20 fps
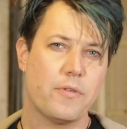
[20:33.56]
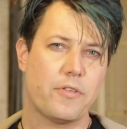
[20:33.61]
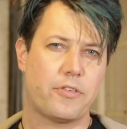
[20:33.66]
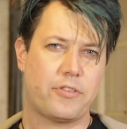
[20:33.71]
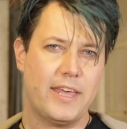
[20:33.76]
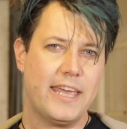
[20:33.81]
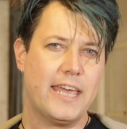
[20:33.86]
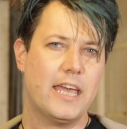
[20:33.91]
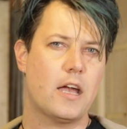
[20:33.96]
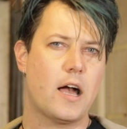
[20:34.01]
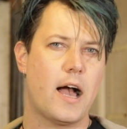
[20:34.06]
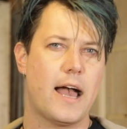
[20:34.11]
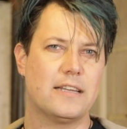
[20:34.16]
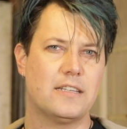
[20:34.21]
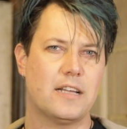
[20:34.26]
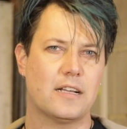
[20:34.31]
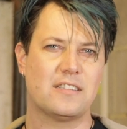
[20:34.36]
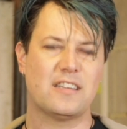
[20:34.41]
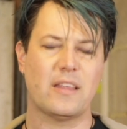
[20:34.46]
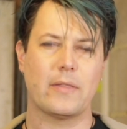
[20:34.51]
thinking I had
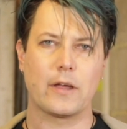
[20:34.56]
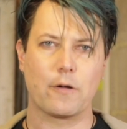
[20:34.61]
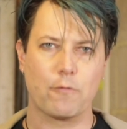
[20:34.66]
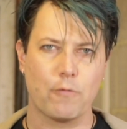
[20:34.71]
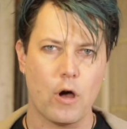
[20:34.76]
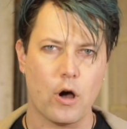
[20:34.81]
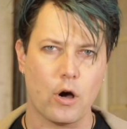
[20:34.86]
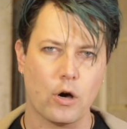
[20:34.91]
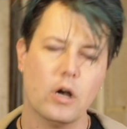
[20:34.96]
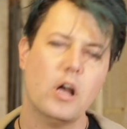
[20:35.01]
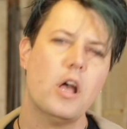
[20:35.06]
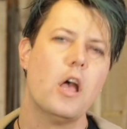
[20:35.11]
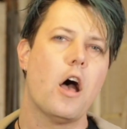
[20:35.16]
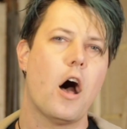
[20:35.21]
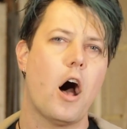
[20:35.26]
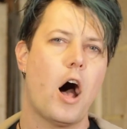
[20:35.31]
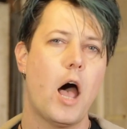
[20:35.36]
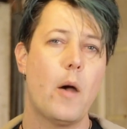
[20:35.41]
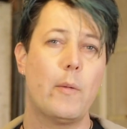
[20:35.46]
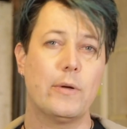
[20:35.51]
done something wrong,
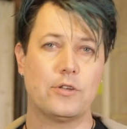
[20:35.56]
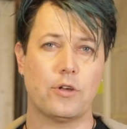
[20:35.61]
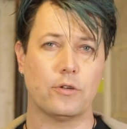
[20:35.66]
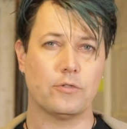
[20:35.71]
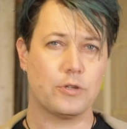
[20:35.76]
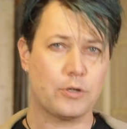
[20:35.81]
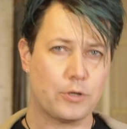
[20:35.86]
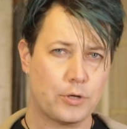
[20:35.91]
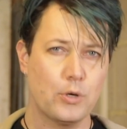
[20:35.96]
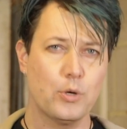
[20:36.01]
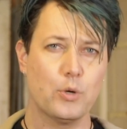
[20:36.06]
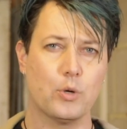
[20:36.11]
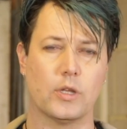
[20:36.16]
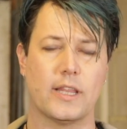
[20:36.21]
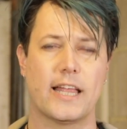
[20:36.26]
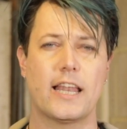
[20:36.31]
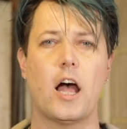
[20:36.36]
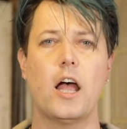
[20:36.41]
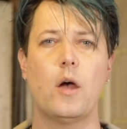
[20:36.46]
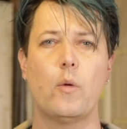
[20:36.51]
I went on to
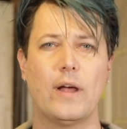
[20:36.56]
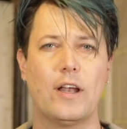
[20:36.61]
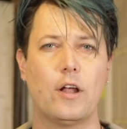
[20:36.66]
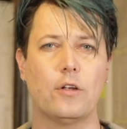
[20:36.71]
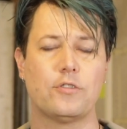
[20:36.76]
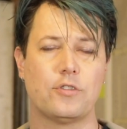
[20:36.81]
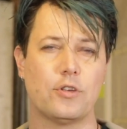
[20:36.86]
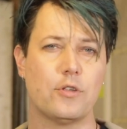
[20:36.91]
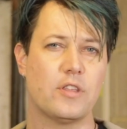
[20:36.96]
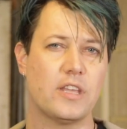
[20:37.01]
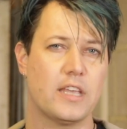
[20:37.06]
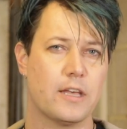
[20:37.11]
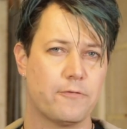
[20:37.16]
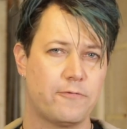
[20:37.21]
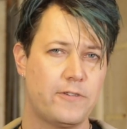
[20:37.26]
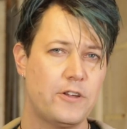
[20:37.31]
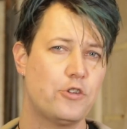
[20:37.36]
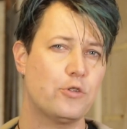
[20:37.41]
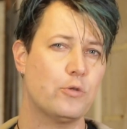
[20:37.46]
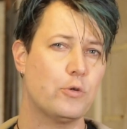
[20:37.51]
Google and I went on to the
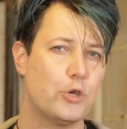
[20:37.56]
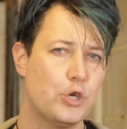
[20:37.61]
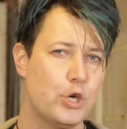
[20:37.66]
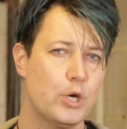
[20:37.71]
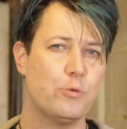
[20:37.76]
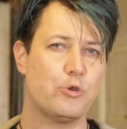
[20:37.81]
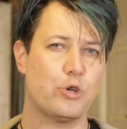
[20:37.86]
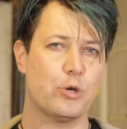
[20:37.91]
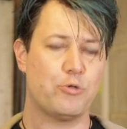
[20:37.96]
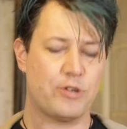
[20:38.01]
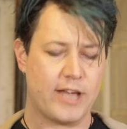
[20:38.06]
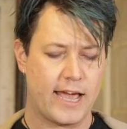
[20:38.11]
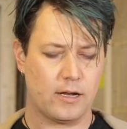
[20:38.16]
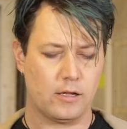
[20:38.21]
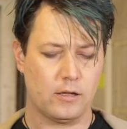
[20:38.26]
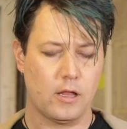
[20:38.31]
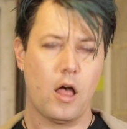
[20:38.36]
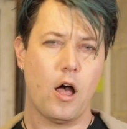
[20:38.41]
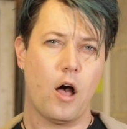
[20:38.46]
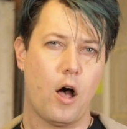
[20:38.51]
official YouTube
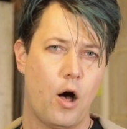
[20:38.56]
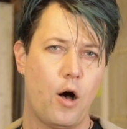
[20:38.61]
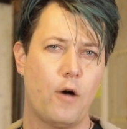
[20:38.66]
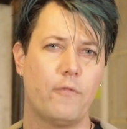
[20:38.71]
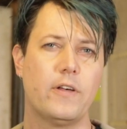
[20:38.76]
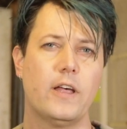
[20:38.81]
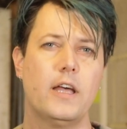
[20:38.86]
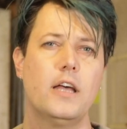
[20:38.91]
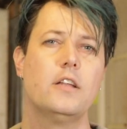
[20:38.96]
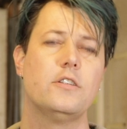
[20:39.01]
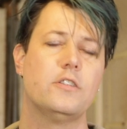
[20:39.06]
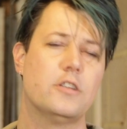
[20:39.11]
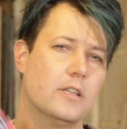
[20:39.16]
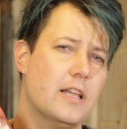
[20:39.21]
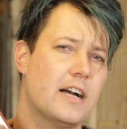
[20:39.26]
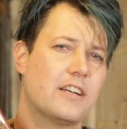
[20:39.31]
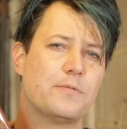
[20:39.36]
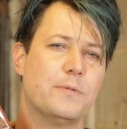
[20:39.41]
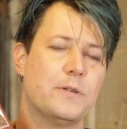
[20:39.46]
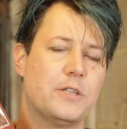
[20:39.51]
channel of
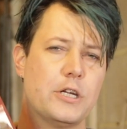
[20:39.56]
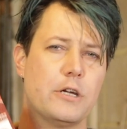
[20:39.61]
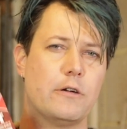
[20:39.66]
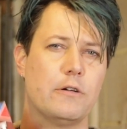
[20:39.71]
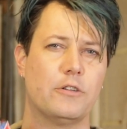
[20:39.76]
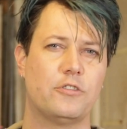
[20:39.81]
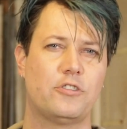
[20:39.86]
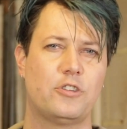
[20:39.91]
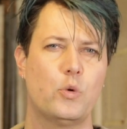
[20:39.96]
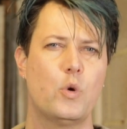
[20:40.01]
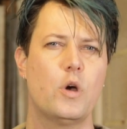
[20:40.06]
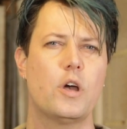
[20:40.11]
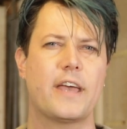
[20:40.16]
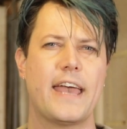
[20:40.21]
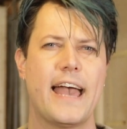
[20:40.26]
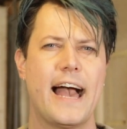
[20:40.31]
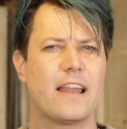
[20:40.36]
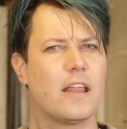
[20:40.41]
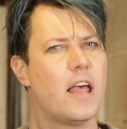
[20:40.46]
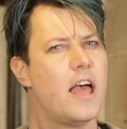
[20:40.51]
Deluxe Materials to
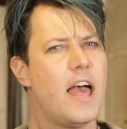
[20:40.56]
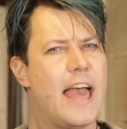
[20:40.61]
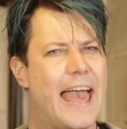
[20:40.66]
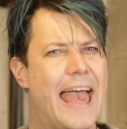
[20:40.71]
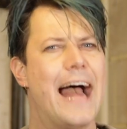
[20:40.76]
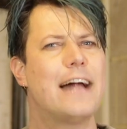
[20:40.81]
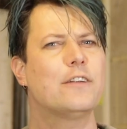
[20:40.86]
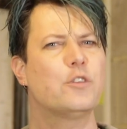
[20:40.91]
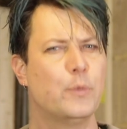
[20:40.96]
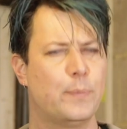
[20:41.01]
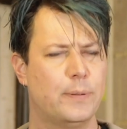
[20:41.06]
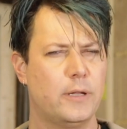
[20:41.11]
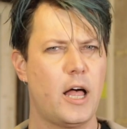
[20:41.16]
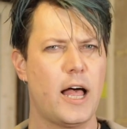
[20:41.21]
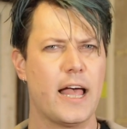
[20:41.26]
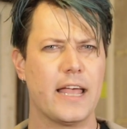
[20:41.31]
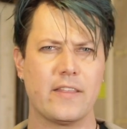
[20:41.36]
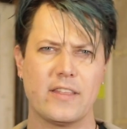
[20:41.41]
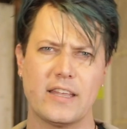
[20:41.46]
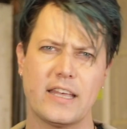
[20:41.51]
work out how to
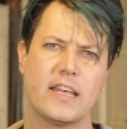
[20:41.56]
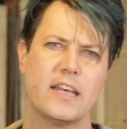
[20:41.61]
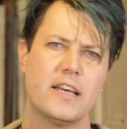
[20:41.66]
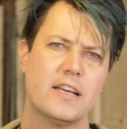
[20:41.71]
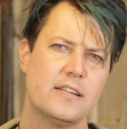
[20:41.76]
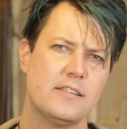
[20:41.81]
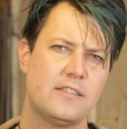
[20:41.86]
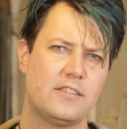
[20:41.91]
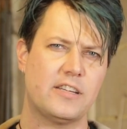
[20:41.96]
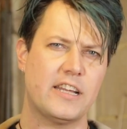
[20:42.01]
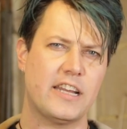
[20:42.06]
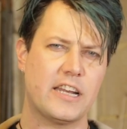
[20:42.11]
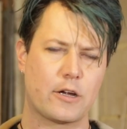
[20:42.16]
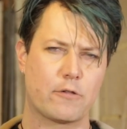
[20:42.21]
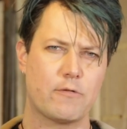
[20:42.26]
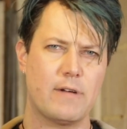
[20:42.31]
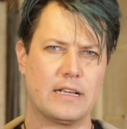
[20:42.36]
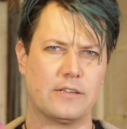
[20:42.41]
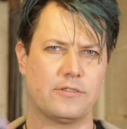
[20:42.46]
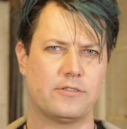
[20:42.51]
apply the
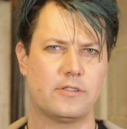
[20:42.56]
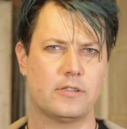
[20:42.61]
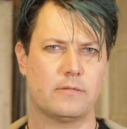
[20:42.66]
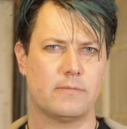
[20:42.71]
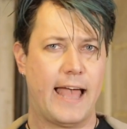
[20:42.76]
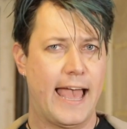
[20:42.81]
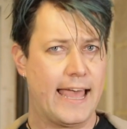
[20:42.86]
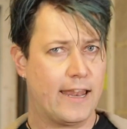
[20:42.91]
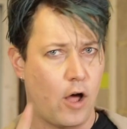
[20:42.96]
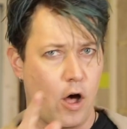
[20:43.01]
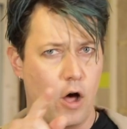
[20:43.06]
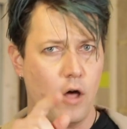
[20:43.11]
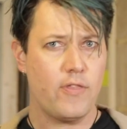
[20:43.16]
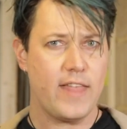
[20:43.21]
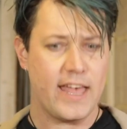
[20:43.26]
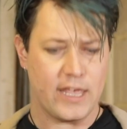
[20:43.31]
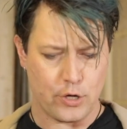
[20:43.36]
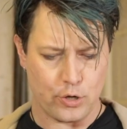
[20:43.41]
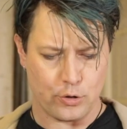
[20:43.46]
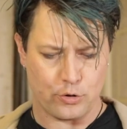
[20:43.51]
Scenic Rust. And on
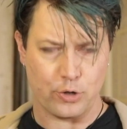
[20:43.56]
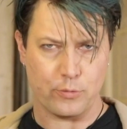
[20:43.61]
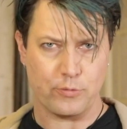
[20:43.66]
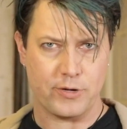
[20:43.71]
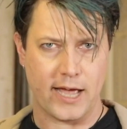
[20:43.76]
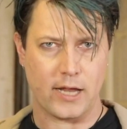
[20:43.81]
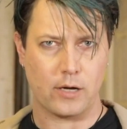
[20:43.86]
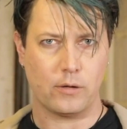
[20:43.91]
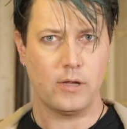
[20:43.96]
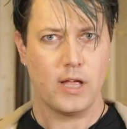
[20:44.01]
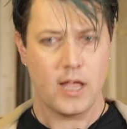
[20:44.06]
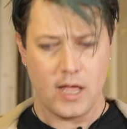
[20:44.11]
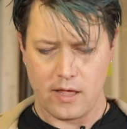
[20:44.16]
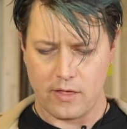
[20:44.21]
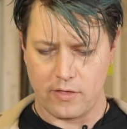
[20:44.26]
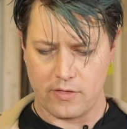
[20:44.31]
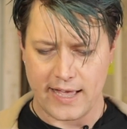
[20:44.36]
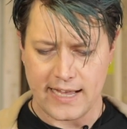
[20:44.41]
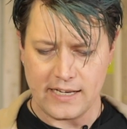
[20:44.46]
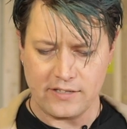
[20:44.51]
their YouTube channel,
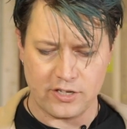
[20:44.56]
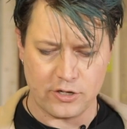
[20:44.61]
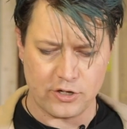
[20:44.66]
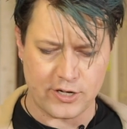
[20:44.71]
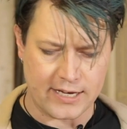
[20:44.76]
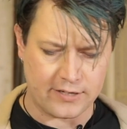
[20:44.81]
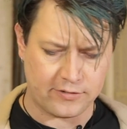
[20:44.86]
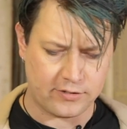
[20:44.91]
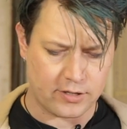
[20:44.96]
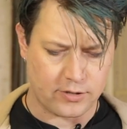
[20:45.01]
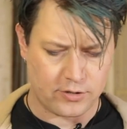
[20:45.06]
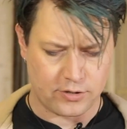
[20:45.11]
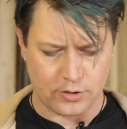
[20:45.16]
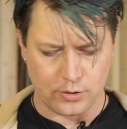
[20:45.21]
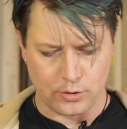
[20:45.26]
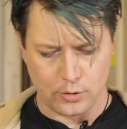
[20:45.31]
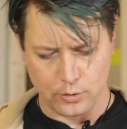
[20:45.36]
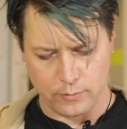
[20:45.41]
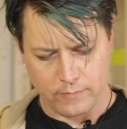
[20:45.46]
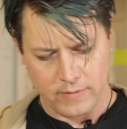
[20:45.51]
they suggested
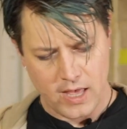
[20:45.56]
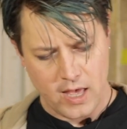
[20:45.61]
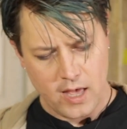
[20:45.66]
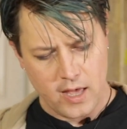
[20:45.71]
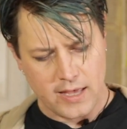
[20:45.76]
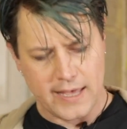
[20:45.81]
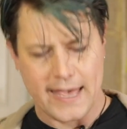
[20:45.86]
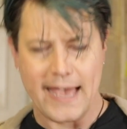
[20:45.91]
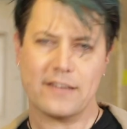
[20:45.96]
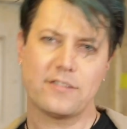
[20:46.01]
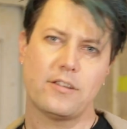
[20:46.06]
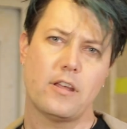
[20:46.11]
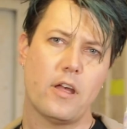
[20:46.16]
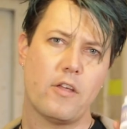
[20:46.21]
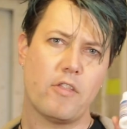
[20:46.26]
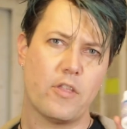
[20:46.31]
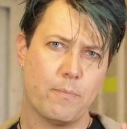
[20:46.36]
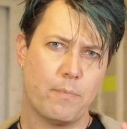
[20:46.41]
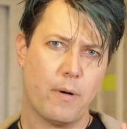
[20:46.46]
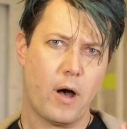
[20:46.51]
to get
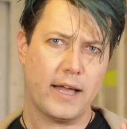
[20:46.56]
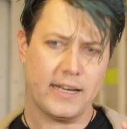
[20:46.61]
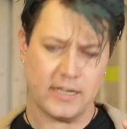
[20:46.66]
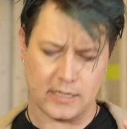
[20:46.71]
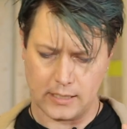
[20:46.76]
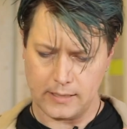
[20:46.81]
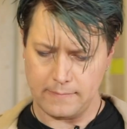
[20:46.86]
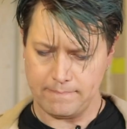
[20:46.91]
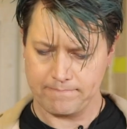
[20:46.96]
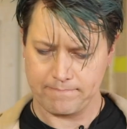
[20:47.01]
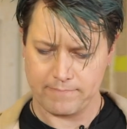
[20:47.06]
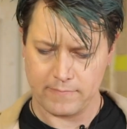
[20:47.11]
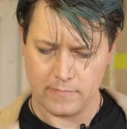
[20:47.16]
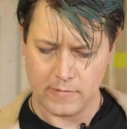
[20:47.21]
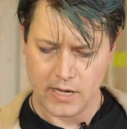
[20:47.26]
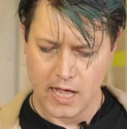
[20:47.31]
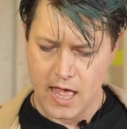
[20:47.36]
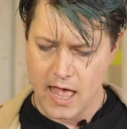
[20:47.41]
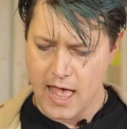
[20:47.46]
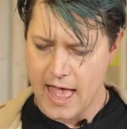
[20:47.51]
the binder
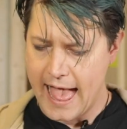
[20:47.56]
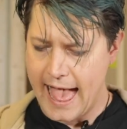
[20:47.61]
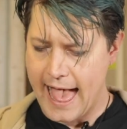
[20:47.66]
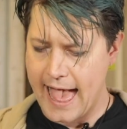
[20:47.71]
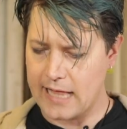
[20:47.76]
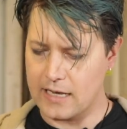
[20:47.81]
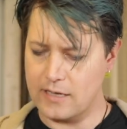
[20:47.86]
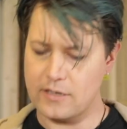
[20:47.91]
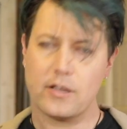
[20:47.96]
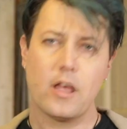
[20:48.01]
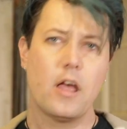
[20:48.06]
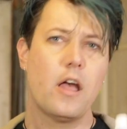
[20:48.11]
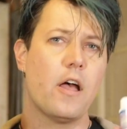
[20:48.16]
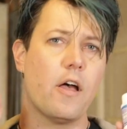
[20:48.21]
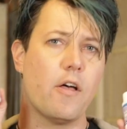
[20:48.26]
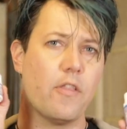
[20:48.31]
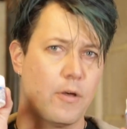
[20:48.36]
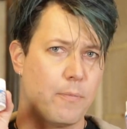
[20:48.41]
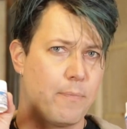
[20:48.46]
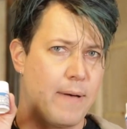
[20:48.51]
and
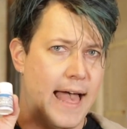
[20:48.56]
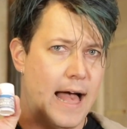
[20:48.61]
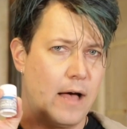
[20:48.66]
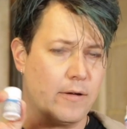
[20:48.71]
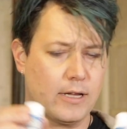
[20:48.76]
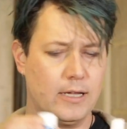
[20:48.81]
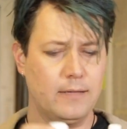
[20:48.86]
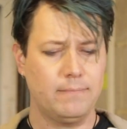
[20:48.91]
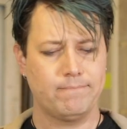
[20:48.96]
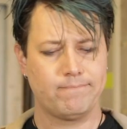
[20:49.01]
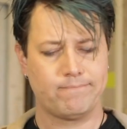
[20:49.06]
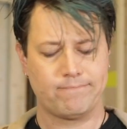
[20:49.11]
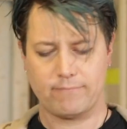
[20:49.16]
the powder,